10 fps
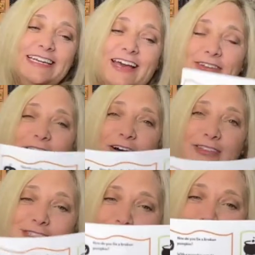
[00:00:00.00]
together all
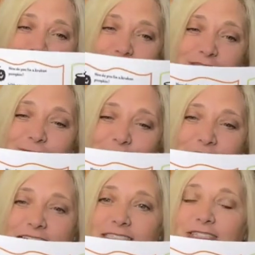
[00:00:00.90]
the jokes for
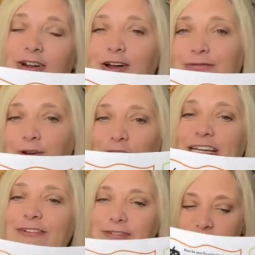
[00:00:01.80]
these. There are 40
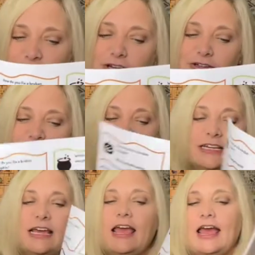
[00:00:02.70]
different jokes
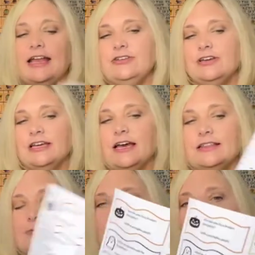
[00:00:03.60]
and you can
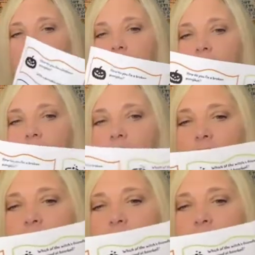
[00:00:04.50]
cut them all apart,